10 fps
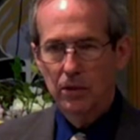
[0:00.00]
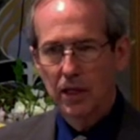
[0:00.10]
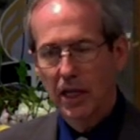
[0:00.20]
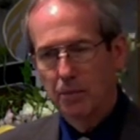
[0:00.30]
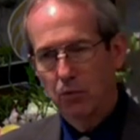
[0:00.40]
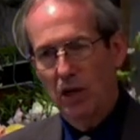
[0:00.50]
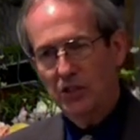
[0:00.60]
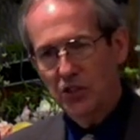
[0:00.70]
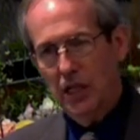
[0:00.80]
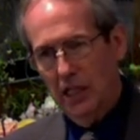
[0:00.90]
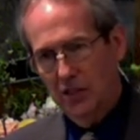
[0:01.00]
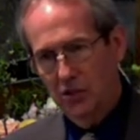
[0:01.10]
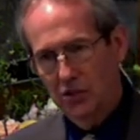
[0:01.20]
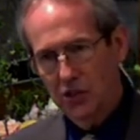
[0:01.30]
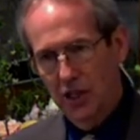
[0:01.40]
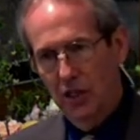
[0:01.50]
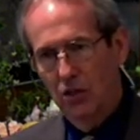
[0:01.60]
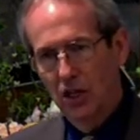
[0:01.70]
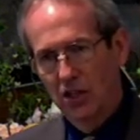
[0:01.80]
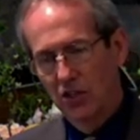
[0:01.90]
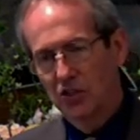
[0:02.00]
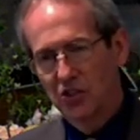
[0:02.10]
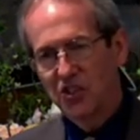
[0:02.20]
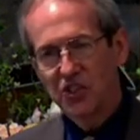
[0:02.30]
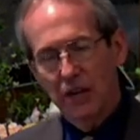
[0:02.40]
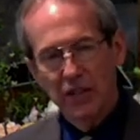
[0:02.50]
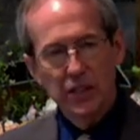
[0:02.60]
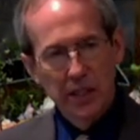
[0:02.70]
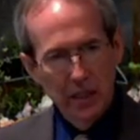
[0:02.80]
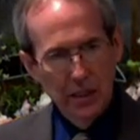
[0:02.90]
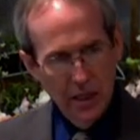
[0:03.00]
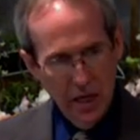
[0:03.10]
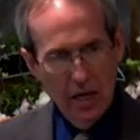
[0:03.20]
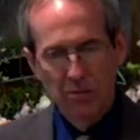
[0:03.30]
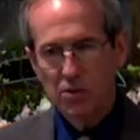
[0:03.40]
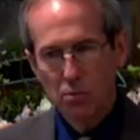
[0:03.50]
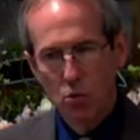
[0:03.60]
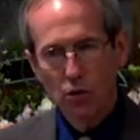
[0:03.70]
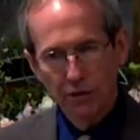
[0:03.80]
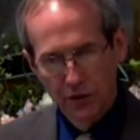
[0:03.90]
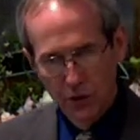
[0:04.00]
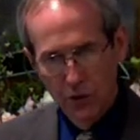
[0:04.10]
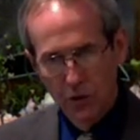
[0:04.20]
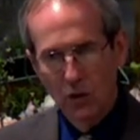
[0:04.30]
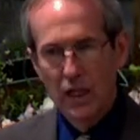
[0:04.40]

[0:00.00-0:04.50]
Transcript: a breast cancer cell uses 17 times more fuel